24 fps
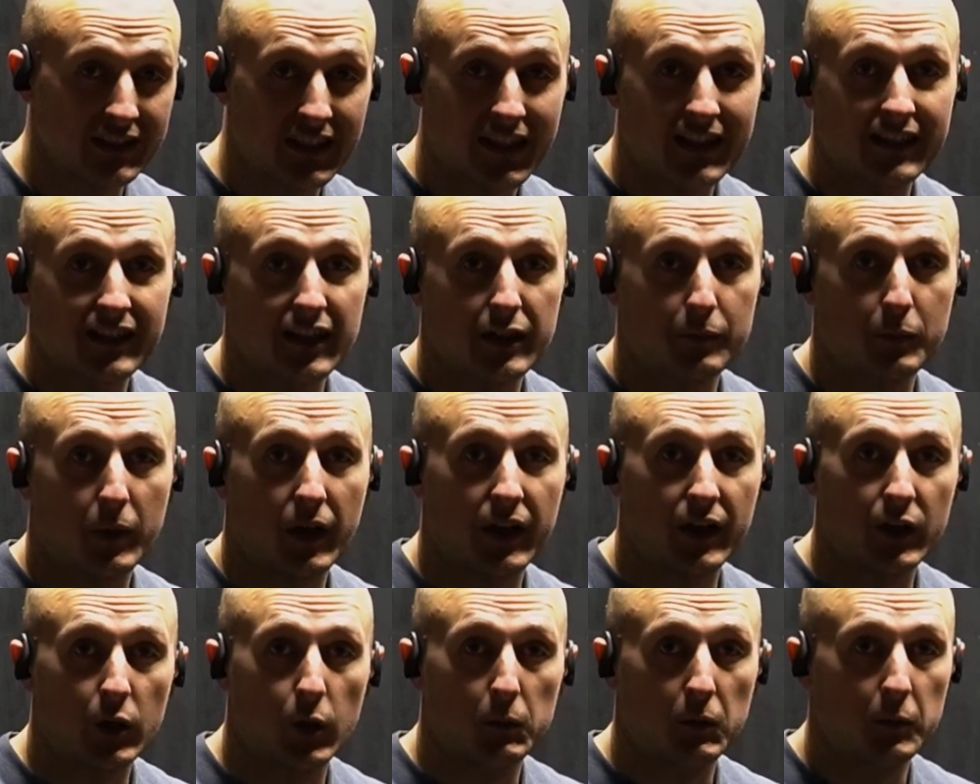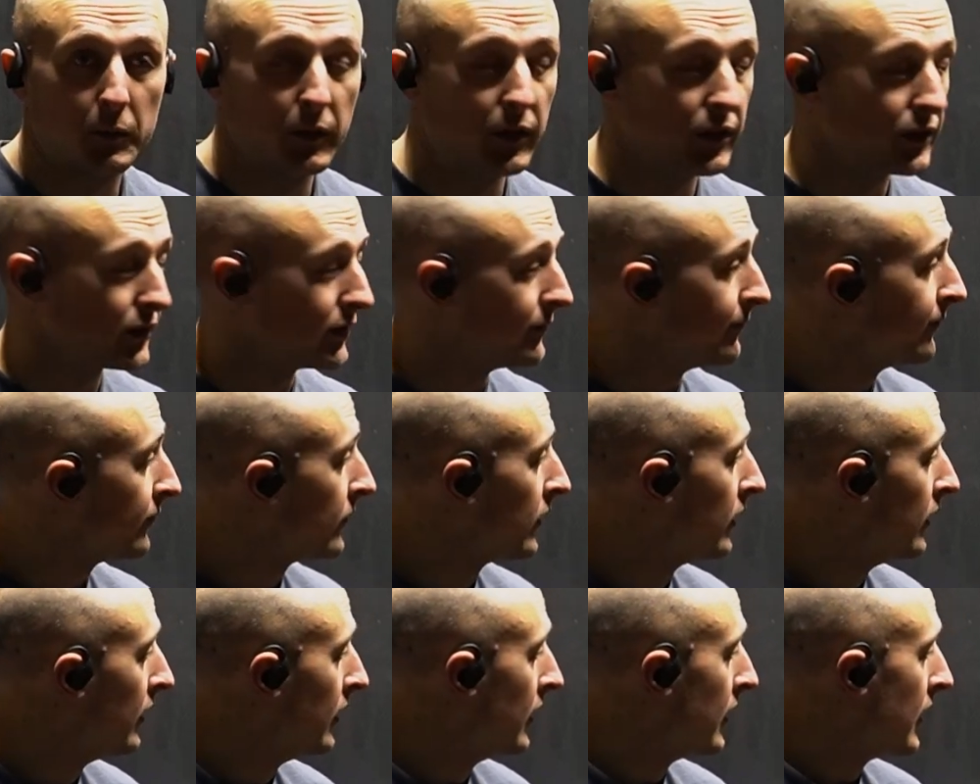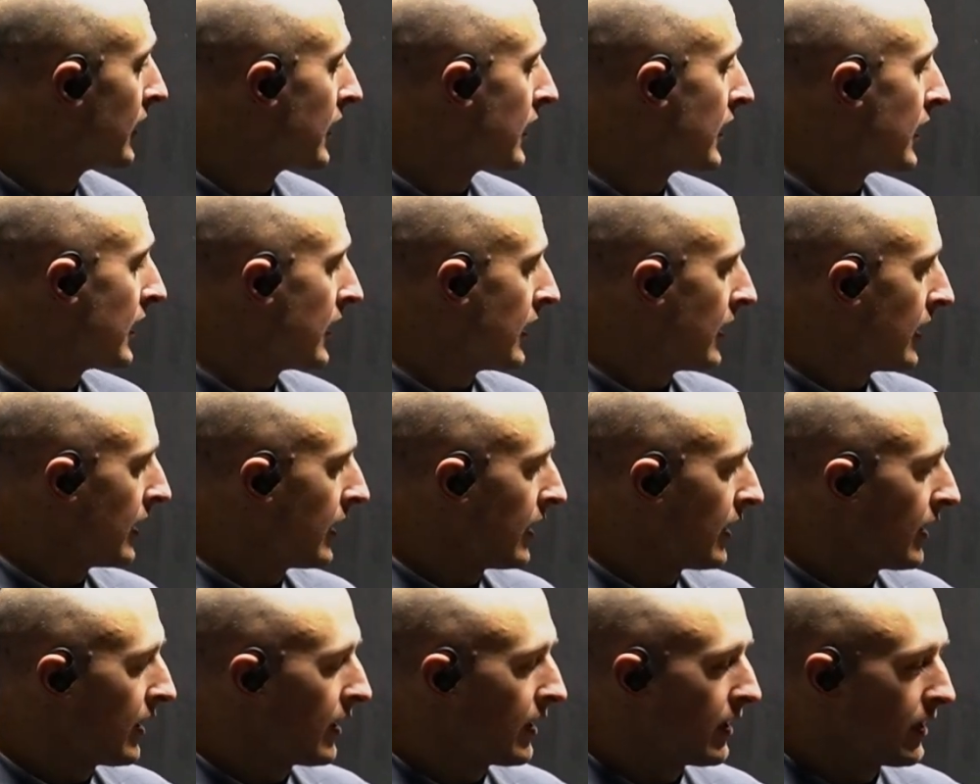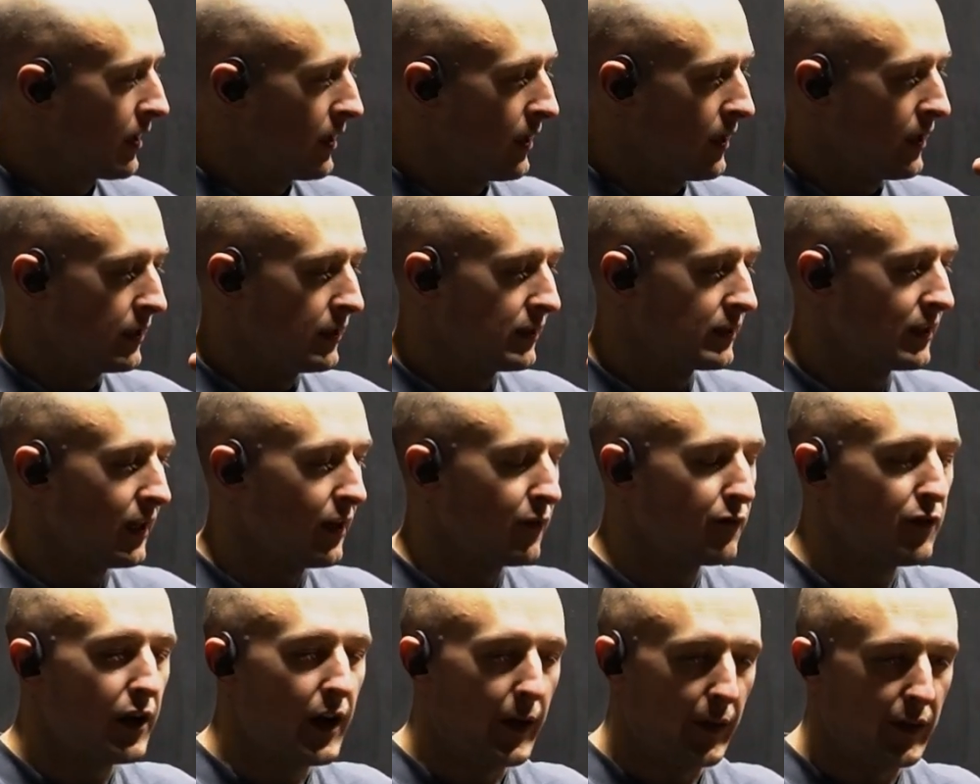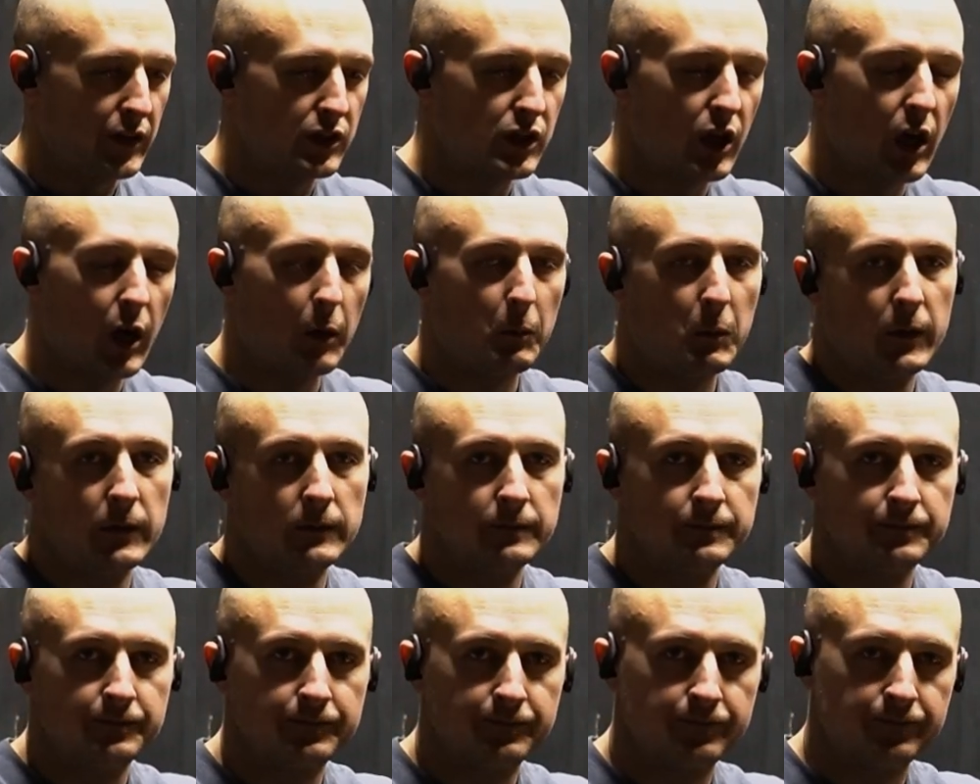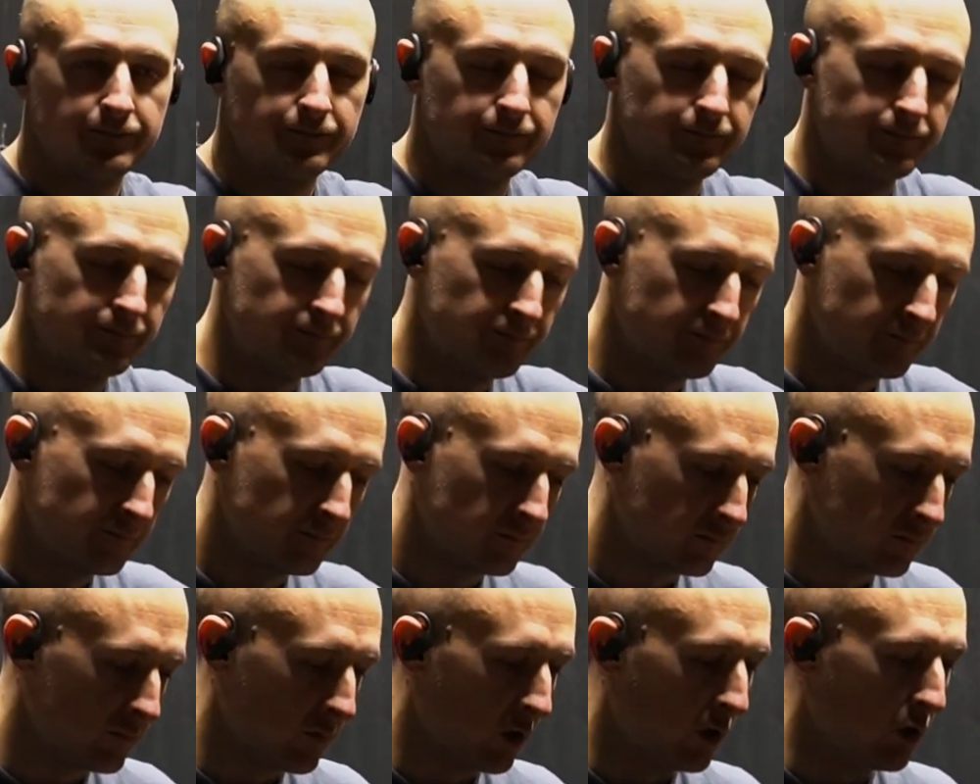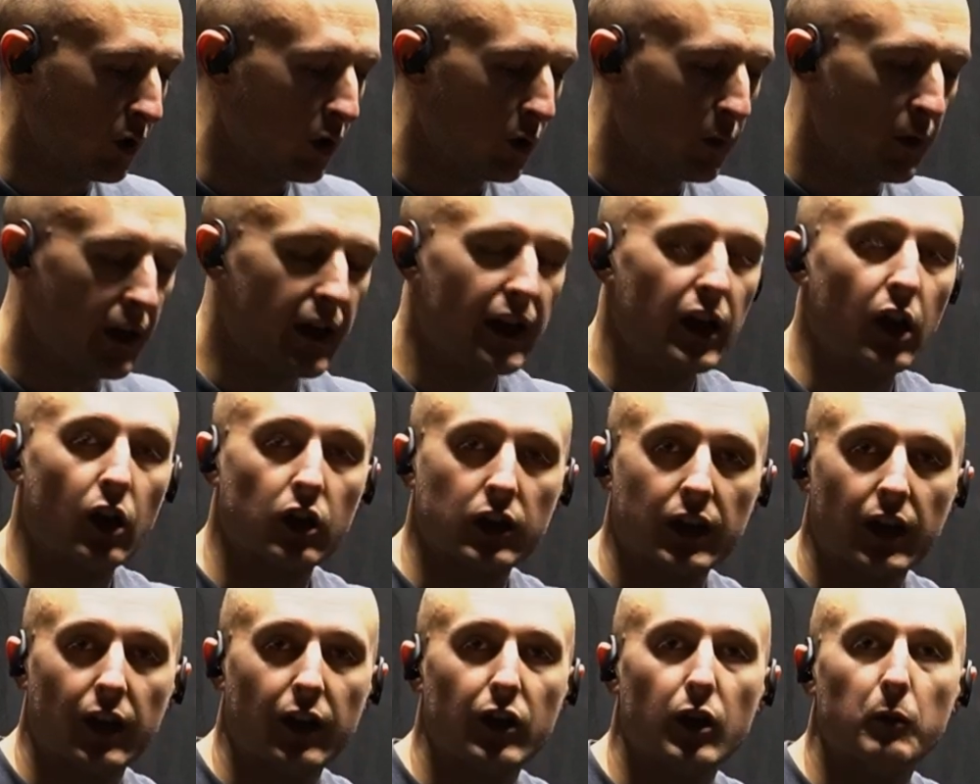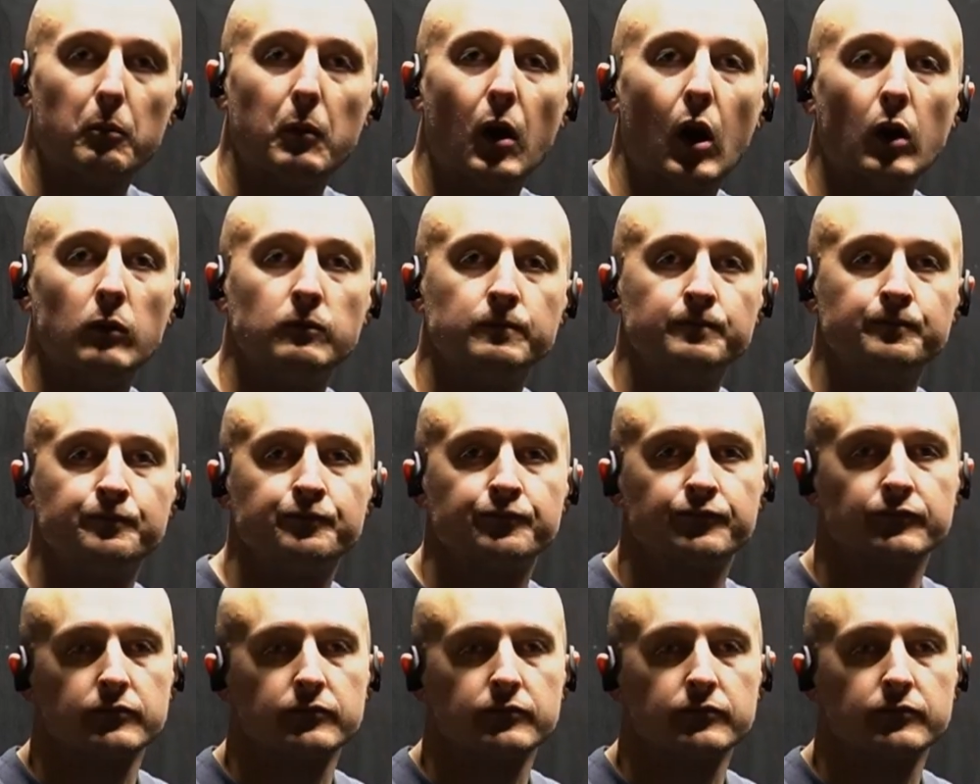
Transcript: stand up like a normal person. Starting right at the top, all the way, lock out at the bottom.